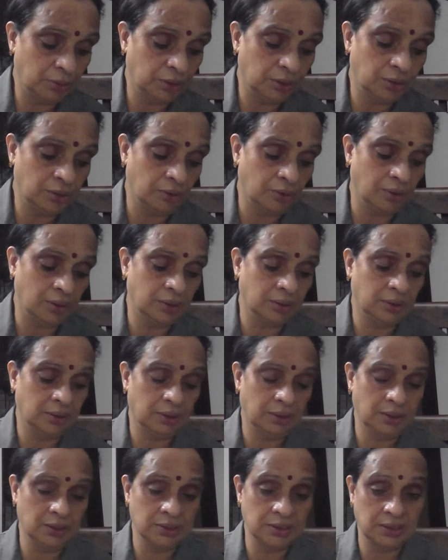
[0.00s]
The dog
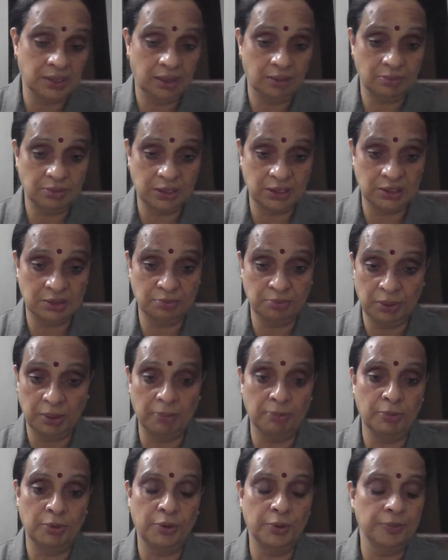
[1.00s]
is named as
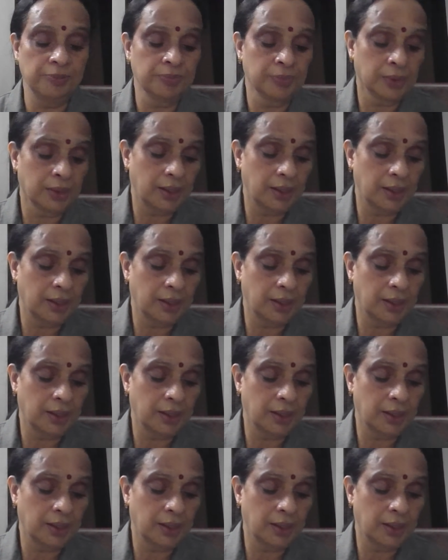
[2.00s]
Bimbo,